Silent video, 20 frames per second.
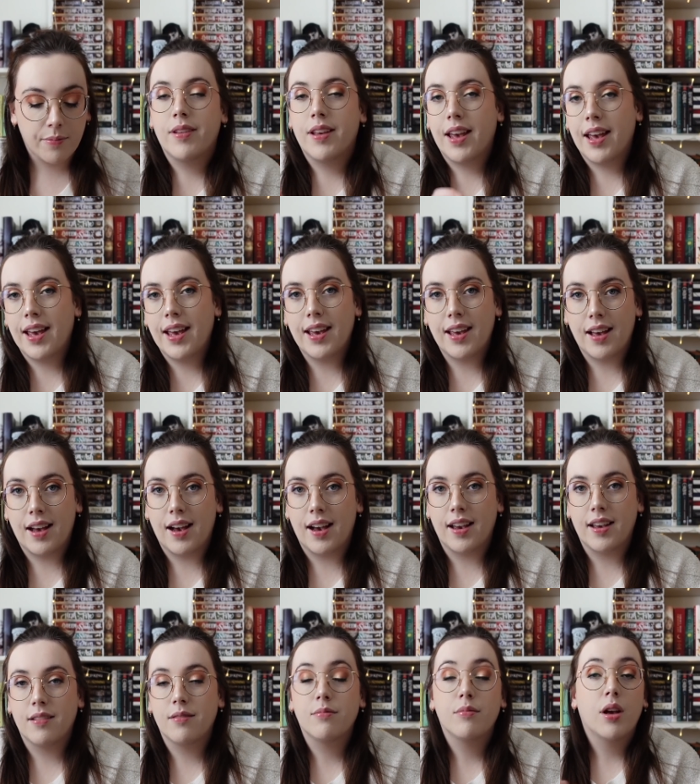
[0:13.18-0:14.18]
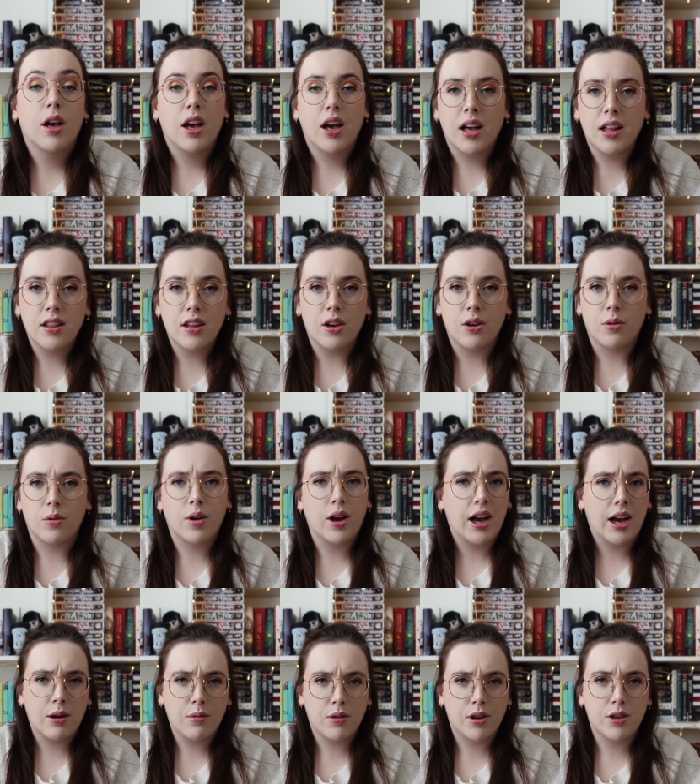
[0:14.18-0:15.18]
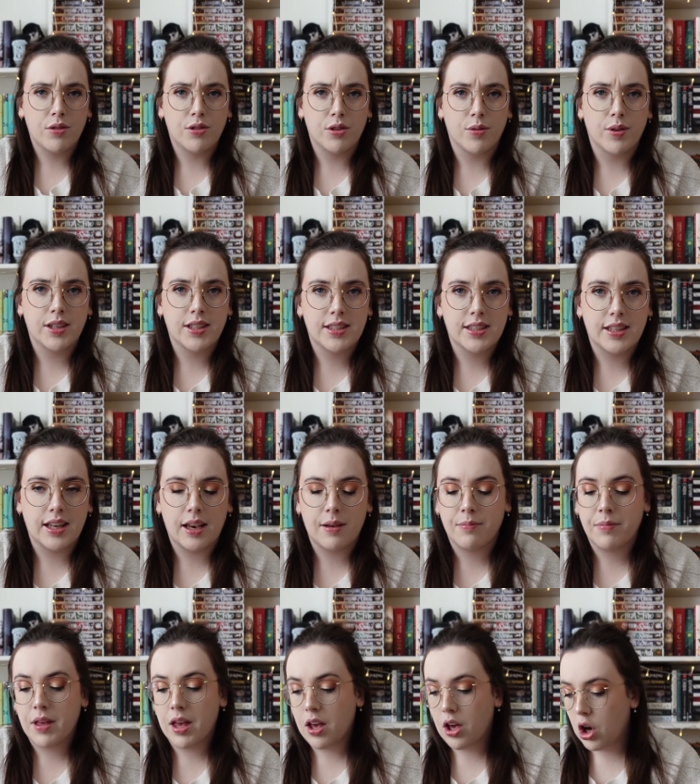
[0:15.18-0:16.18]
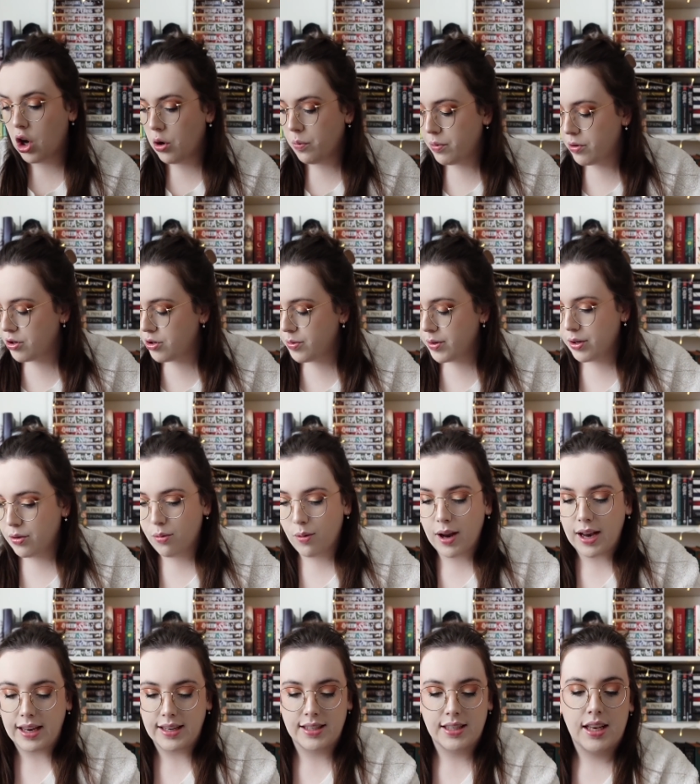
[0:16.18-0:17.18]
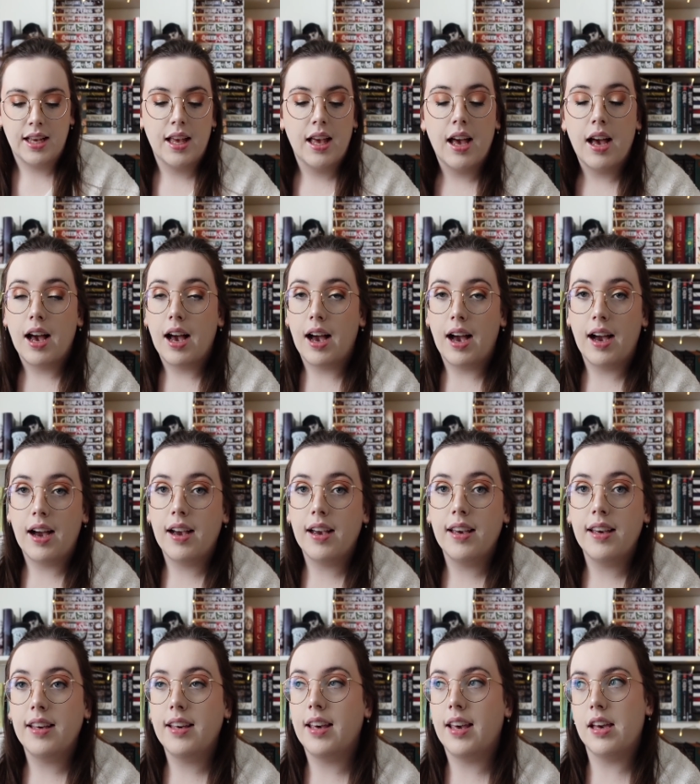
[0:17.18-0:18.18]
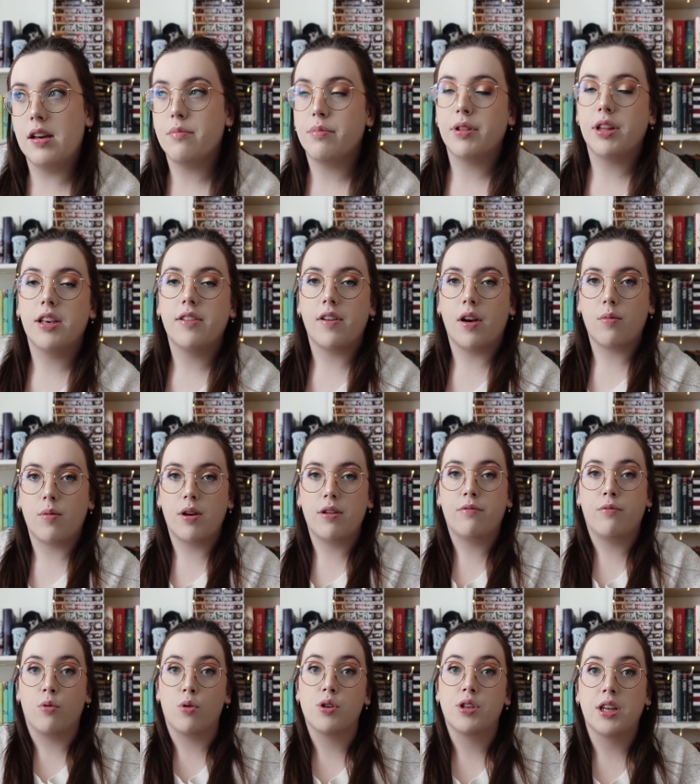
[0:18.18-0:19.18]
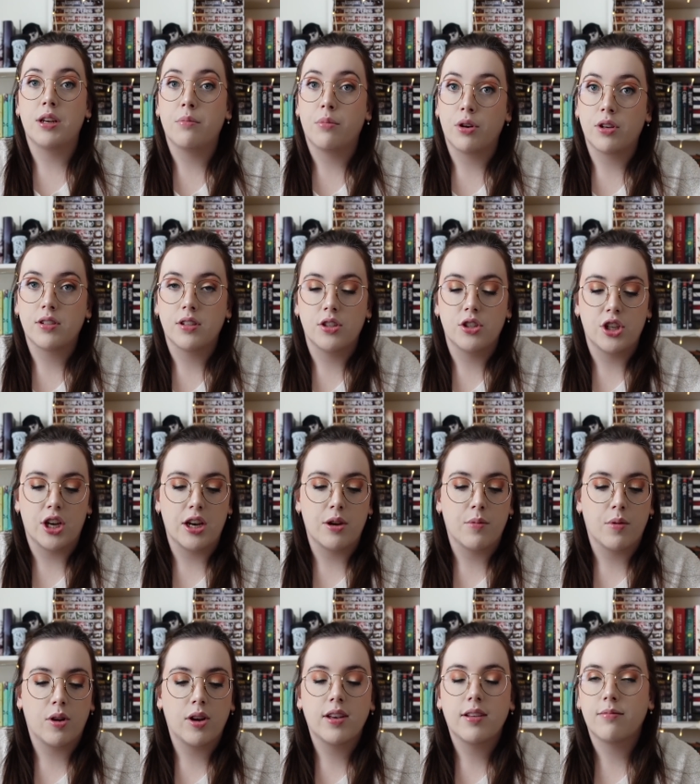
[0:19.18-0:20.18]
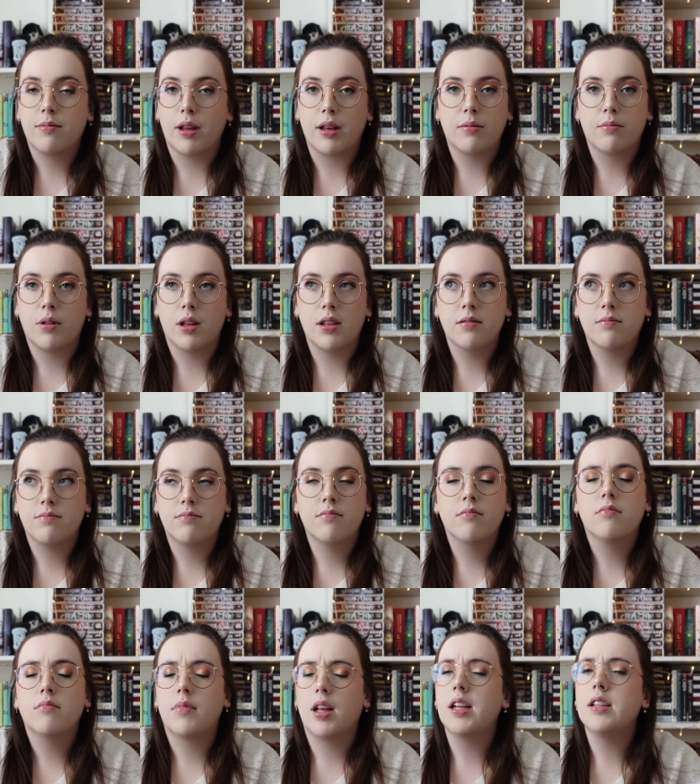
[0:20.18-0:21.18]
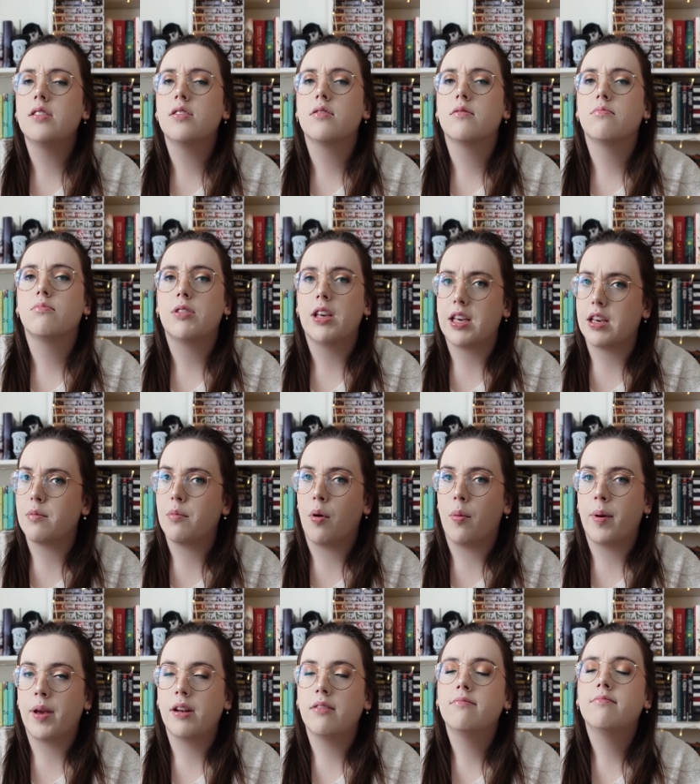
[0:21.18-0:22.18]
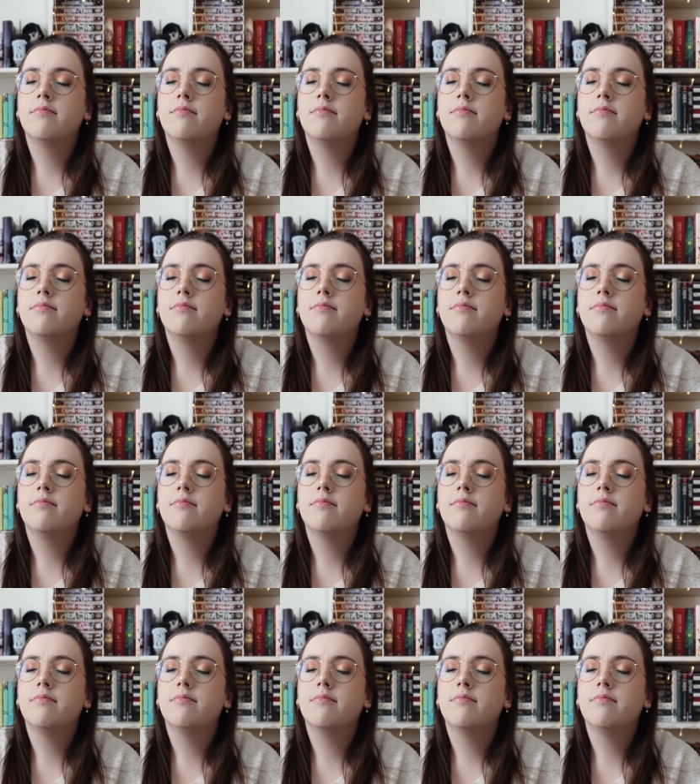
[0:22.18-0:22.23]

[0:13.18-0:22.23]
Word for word: Hey, hi. Hello, how are you doing today? Hope you're doing great. I can't believe I read 14 books in January. Like, let, let's take a moment.